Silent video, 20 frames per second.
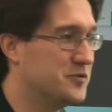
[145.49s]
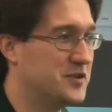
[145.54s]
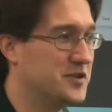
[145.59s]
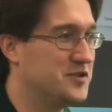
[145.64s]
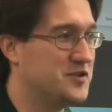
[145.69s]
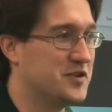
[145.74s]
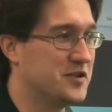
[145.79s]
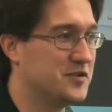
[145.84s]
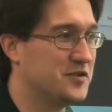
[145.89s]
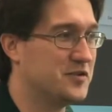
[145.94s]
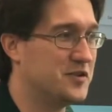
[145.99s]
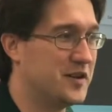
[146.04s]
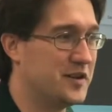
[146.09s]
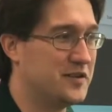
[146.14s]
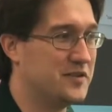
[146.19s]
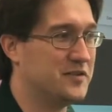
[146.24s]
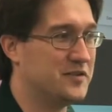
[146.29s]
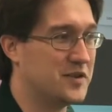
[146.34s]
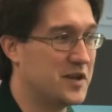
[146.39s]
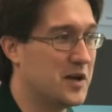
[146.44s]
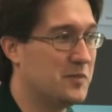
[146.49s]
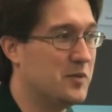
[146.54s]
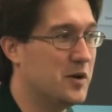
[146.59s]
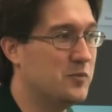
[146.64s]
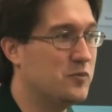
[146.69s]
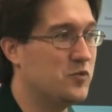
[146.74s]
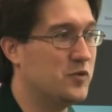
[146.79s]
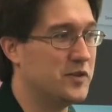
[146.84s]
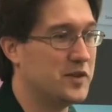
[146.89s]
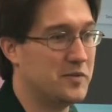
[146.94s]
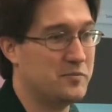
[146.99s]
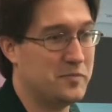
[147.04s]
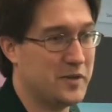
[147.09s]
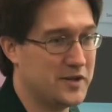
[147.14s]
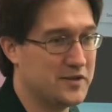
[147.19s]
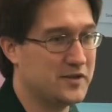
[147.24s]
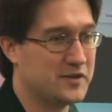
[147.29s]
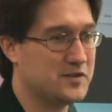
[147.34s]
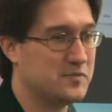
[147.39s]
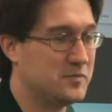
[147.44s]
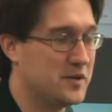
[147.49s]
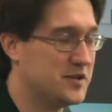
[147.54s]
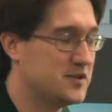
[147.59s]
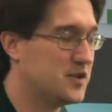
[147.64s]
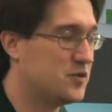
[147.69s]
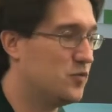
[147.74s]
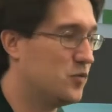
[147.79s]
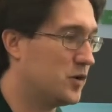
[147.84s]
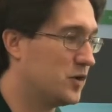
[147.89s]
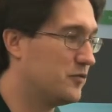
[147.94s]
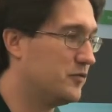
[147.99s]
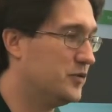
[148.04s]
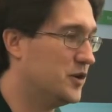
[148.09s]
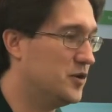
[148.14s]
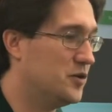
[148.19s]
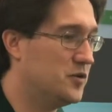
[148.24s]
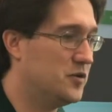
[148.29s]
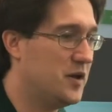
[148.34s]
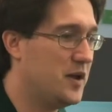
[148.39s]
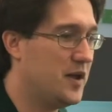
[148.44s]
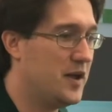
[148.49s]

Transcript: each other and come up with a basic workflow